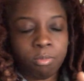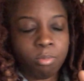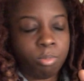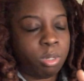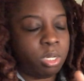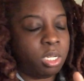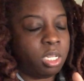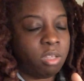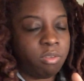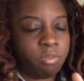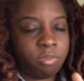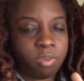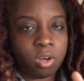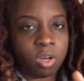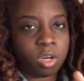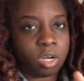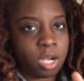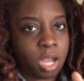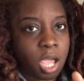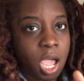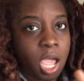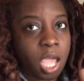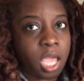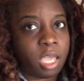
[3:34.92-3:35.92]
believe it or
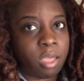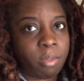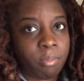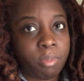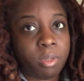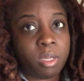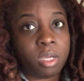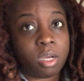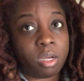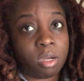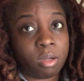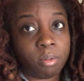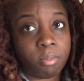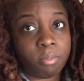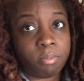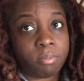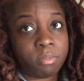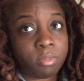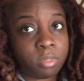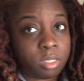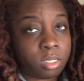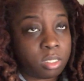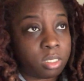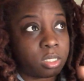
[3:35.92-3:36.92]
not, it
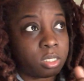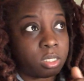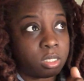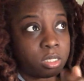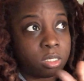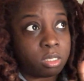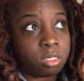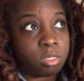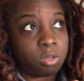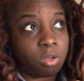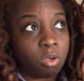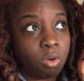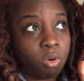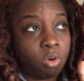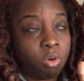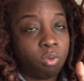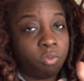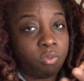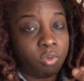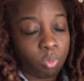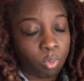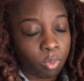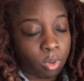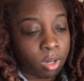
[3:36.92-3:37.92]
becomes
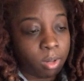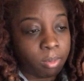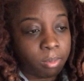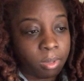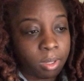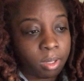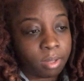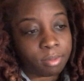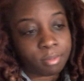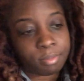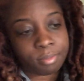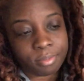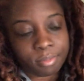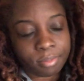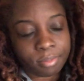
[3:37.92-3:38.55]
overwhelming.